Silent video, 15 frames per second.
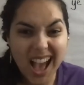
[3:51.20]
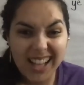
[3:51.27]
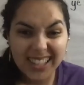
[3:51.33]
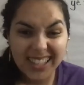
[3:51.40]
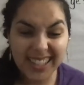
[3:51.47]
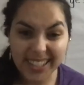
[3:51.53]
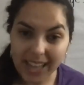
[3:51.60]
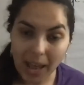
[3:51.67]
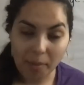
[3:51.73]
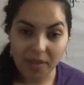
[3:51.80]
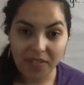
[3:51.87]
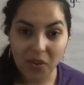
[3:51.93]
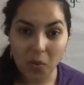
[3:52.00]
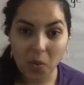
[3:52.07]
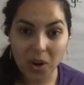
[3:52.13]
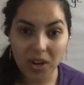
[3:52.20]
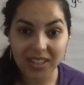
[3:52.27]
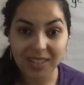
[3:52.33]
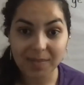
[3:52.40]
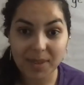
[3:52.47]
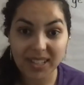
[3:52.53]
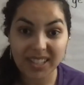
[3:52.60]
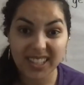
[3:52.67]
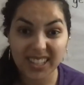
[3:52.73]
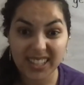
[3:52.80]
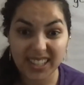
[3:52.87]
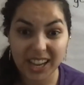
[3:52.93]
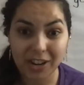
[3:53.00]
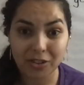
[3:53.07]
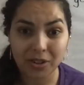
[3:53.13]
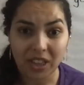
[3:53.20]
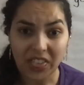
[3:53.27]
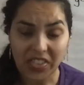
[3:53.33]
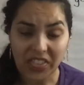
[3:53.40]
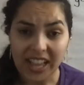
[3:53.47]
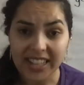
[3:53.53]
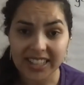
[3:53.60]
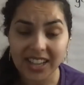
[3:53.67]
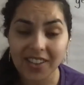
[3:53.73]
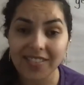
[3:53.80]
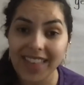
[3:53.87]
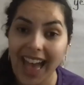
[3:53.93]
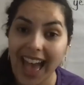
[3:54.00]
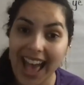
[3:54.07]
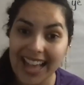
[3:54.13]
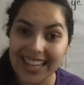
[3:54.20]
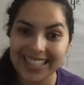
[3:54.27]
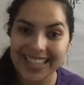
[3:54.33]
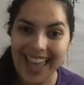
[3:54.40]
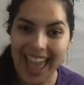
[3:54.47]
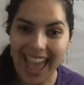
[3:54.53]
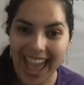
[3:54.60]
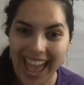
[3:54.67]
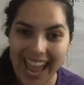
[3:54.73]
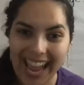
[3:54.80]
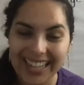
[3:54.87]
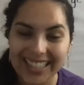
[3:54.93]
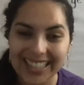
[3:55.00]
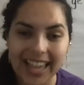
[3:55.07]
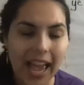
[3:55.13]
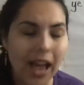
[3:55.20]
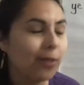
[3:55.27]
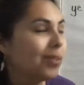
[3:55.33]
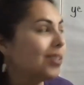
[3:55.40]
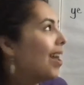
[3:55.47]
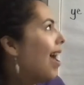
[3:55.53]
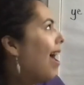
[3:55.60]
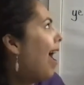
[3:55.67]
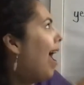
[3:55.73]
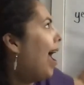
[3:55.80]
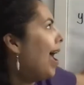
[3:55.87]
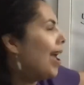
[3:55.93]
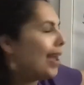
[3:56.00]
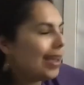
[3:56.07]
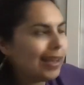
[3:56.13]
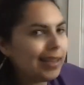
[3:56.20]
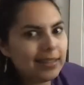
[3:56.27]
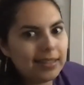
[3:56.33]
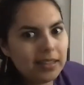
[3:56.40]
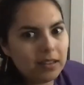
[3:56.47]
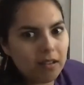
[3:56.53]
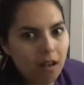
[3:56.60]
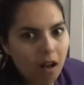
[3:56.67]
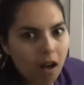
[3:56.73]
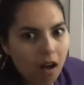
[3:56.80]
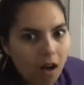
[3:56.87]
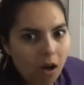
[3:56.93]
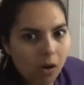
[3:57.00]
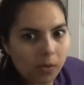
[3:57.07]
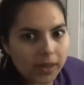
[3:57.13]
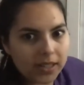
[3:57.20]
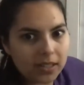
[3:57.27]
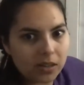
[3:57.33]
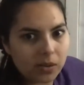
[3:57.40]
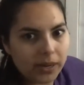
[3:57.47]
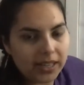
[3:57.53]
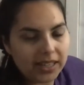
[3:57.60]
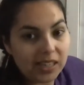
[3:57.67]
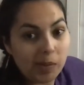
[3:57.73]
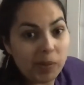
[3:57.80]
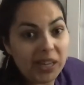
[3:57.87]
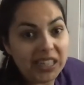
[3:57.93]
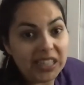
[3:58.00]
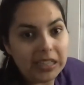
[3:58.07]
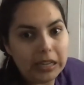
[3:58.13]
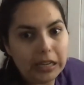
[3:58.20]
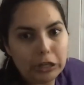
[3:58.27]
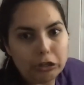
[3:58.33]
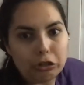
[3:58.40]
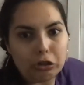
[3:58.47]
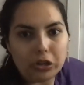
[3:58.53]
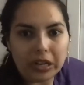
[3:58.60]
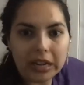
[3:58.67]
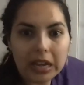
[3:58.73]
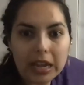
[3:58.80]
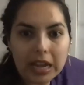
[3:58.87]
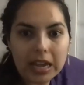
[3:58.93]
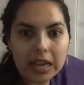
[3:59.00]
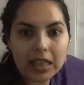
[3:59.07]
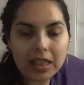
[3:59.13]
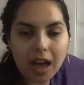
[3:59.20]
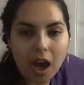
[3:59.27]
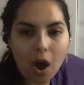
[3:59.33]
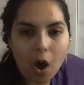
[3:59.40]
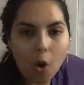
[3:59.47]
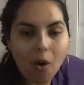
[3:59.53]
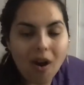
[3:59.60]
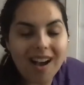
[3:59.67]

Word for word: Some of the words Miss Kasandra thinks of that has the A sound isn't always going to be teacher E though.